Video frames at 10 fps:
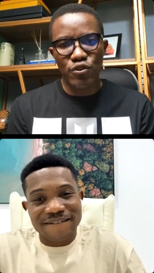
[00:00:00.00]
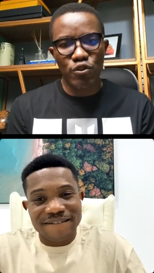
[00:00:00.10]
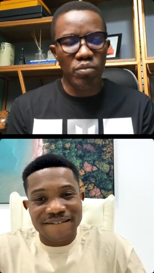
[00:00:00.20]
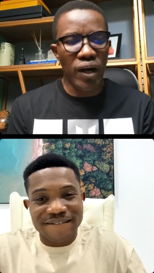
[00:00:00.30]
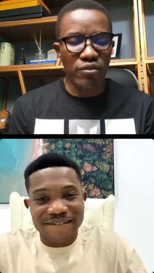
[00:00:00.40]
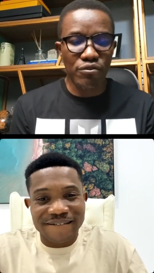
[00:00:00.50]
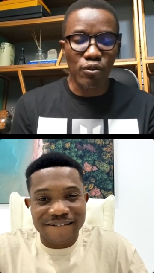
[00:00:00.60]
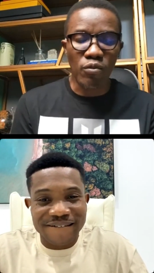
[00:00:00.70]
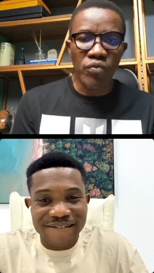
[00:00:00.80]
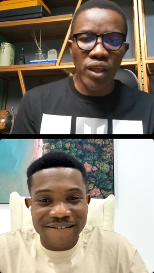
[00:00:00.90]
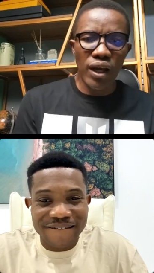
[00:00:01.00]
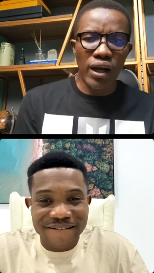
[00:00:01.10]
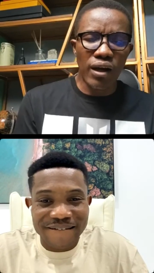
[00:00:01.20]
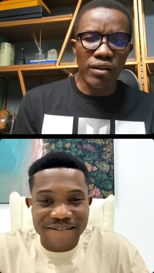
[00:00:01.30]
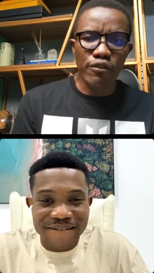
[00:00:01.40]
Speaker 1: so powerful.
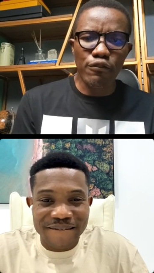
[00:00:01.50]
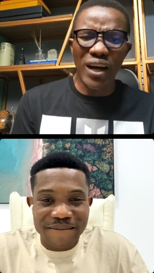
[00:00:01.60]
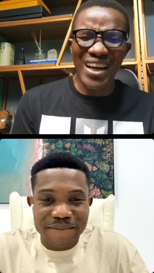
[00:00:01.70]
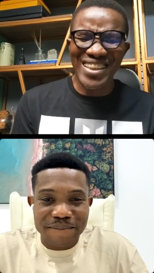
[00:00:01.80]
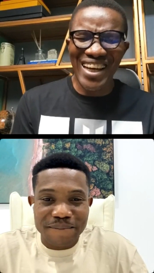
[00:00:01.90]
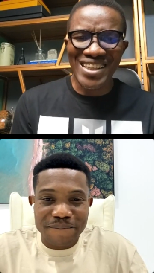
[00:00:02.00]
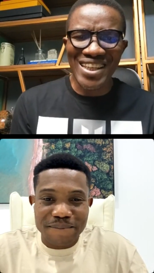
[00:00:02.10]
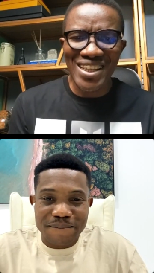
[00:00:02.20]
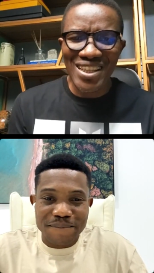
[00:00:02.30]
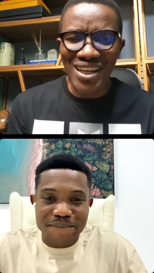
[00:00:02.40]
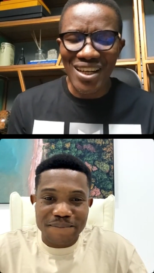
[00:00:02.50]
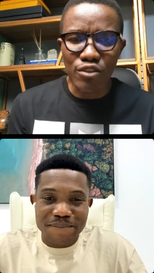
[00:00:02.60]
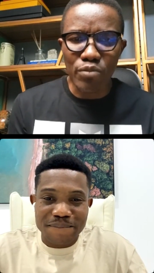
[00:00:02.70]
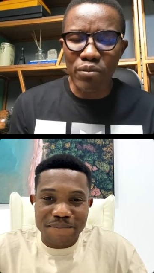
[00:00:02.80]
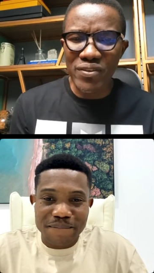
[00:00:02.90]
Uh, the fact that uh,
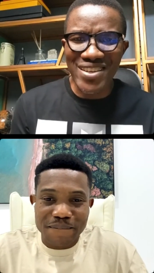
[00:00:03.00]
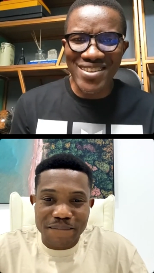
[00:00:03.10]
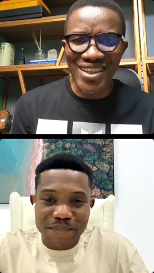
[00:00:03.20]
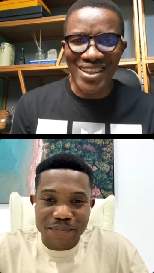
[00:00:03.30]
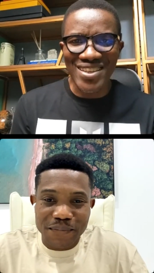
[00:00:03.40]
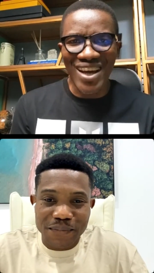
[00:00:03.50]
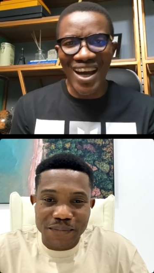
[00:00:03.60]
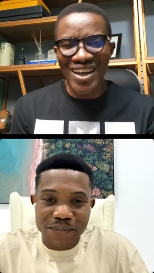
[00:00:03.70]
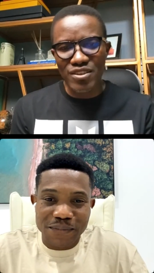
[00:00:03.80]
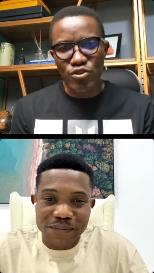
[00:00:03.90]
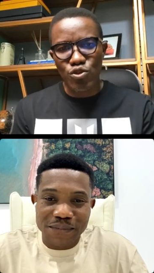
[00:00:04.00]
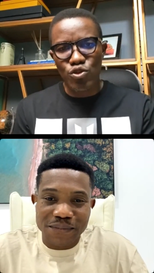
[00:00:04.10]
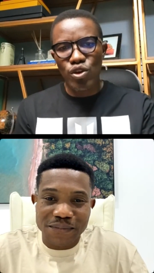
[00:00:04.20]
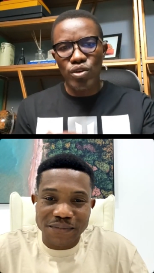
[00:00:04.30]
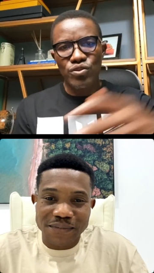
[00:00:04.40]
the Bible says his eyes
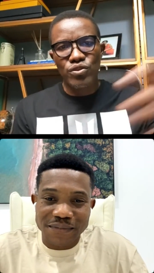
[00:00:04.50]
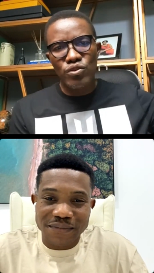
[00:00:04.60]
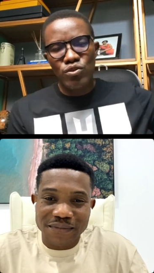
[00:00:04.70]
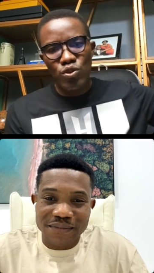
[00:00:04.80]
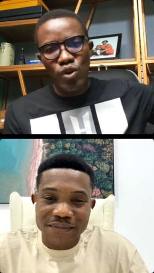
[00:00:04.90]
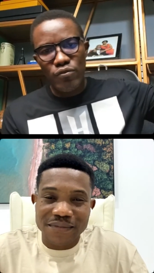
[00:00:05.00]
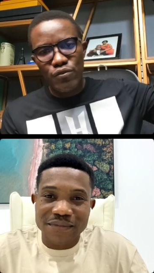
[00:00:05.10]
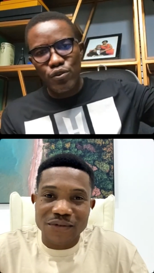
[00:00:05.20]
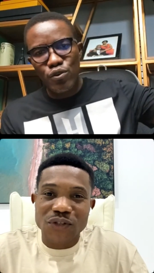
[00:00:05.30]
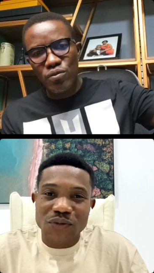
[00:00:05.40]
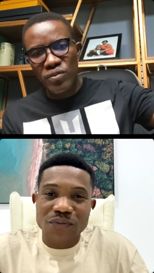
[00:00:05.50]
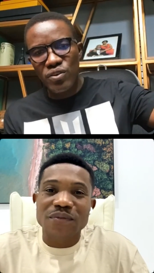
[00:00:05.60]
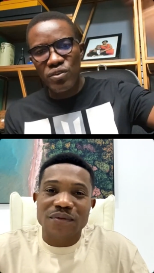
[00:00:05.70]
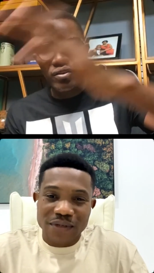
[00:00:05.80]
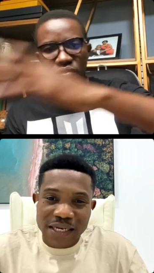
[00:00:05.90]
runs to and fro yeah. the
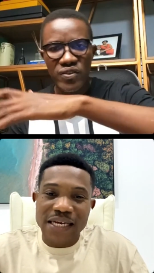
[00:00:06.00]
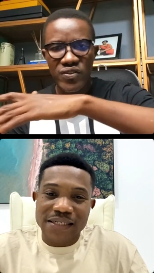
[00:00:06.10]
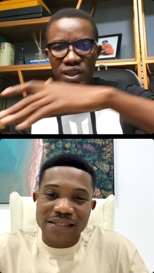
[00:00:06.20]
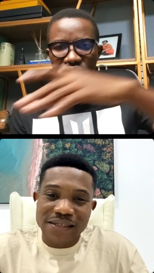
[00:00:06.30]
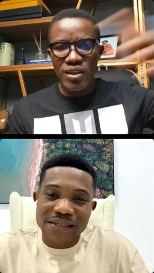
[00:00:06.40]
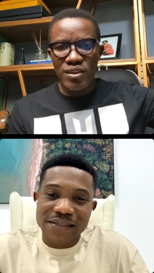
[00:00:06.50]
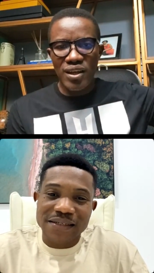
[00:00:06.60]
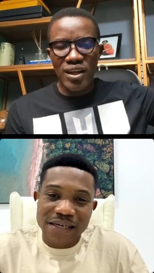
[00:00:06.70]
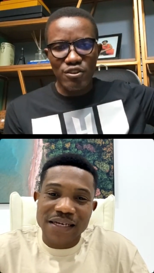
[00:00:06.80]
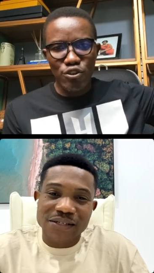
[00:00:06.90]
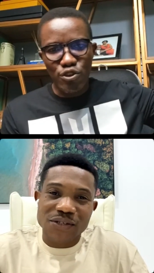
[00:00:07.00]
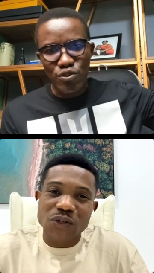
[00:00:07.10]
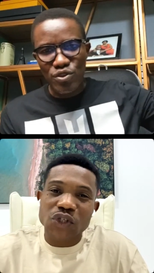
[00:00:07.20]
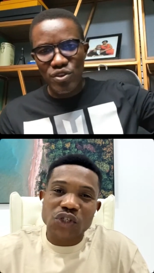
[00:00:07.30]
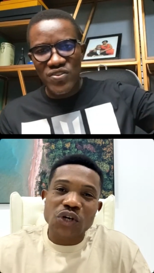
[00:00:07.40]
universe. Uh, yes, you know, to,
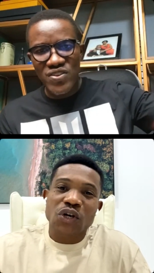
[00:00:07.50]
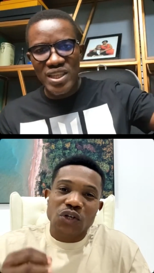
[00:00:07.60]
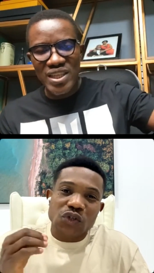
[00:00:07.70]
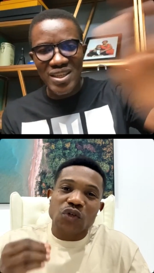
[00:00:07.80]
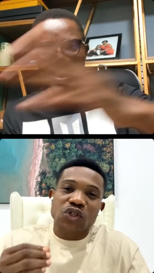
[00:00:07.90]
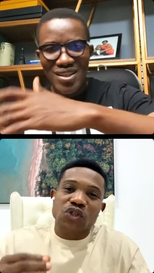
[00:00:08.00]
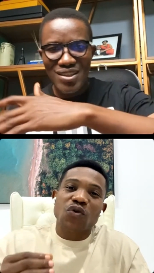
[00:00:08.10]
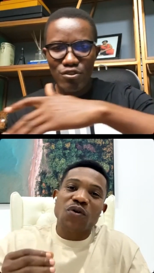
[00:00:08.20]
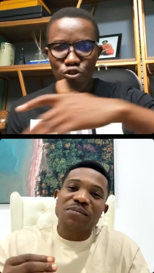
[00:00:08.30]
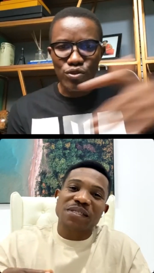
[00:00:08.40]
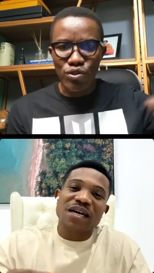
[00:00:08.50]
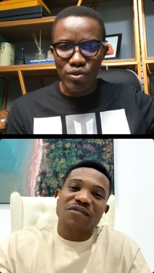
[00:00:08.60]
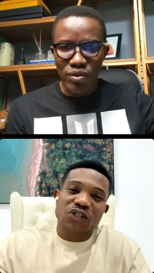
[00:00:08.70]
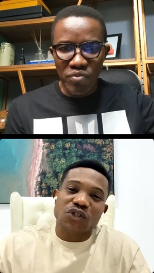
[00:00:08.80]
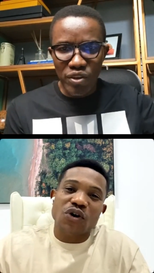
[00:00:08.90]
to just be, to show himself to,
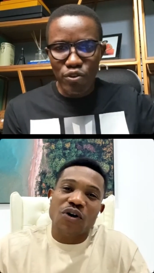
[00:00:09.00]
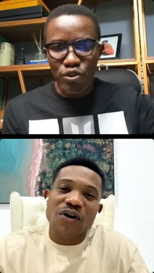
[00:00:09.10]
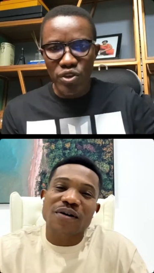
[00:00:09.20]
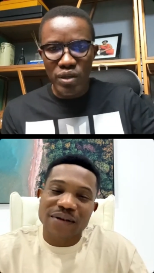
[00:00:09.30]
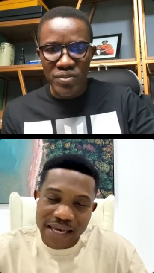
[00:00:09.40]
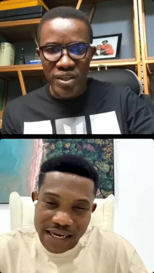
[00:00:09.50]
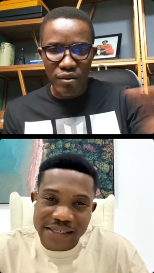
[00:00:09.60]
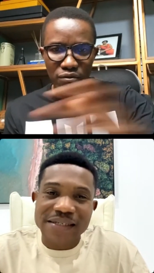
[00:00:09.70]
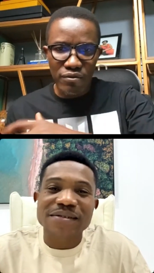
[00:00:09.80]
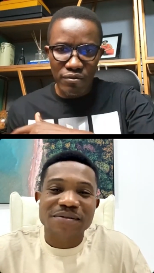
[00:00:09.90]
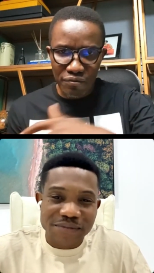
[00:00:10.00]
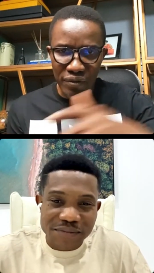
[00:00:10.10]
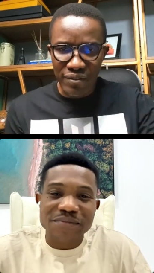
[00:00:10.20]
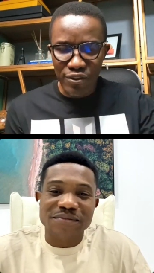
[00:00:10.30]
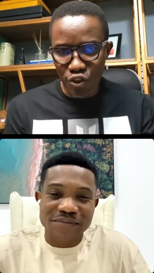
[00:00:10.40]
strong. To show himself yes.
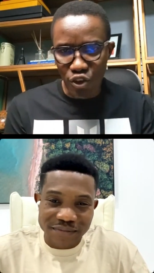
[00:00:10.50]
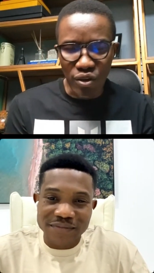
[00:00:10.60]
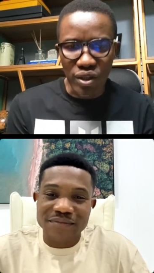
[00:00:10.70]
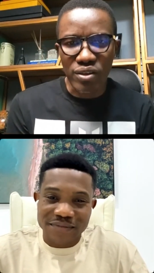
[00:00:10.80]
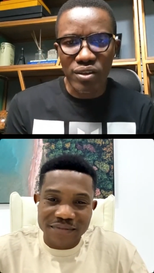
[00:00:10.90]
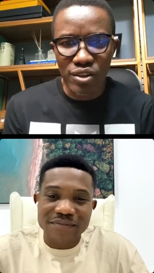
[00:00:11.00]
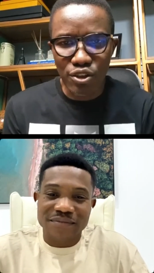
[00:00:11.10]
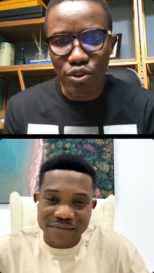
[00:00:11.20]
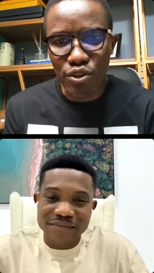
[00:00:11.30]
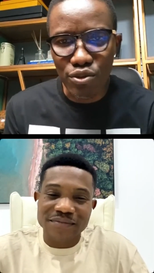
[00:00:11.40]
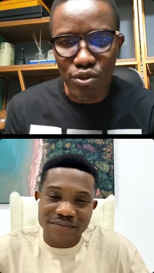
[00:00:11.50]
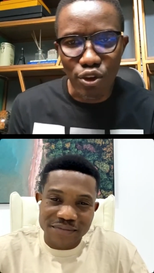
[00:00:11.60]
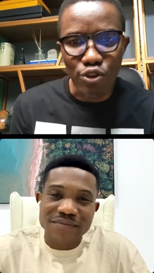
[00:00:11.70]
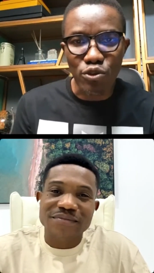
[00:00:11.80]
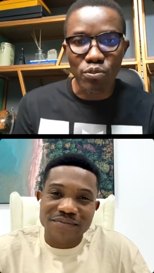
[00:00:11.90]
faith strong. You know, to
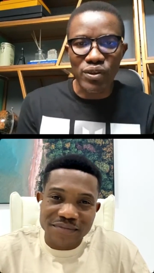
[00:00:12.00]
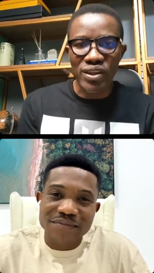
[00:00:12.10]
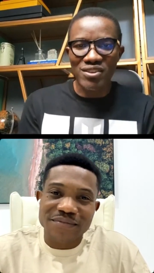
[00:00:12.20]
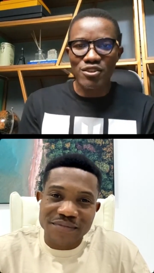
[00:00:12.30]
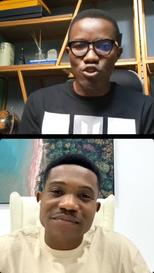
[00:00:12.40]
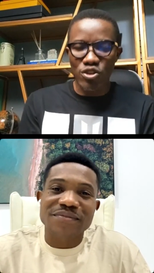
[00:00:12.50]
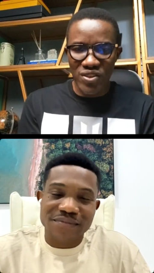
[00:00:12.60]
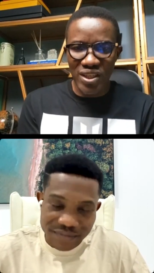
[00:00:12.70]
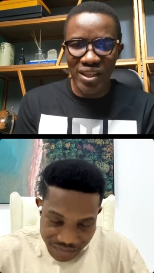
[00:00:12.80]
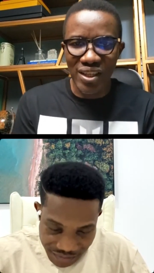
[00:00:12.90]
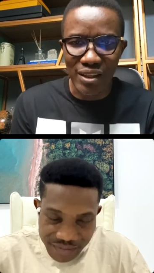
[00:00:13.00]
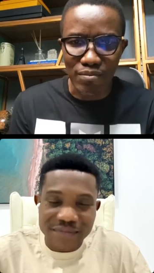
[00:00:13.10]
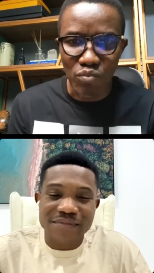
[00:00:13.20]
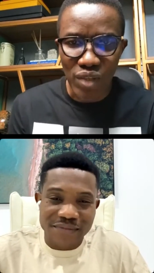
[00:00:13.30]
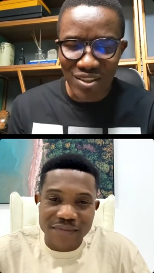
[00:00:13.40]
those who put their trust in
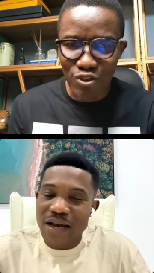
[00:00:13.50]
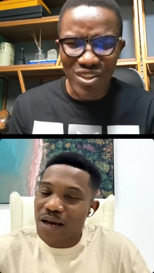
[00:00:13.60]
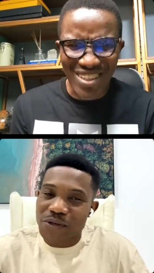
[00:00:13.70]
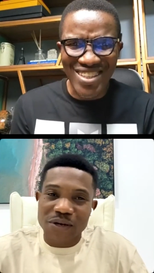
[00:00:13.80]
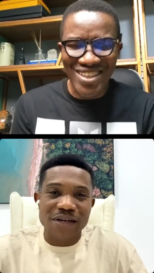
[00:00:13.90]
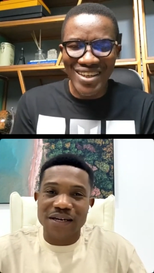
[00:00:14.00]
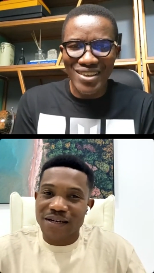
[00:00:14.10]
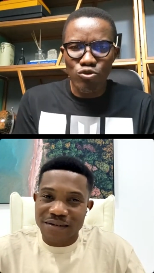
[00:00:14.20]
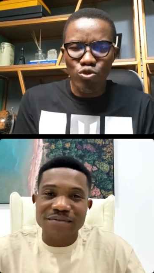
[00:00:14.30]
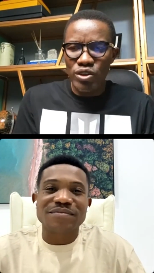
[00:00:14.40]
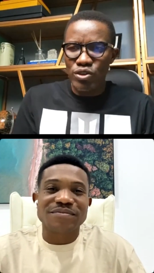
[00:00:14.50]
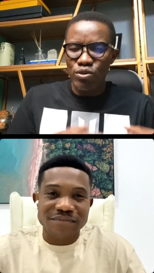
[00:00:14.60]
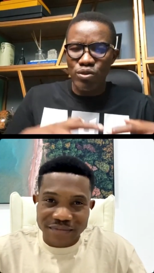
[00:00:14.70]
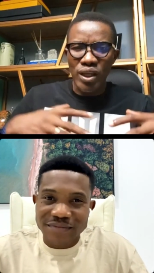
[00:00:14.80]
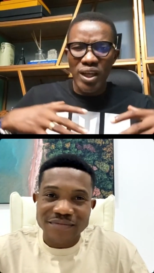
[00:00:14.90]
him. So this year we should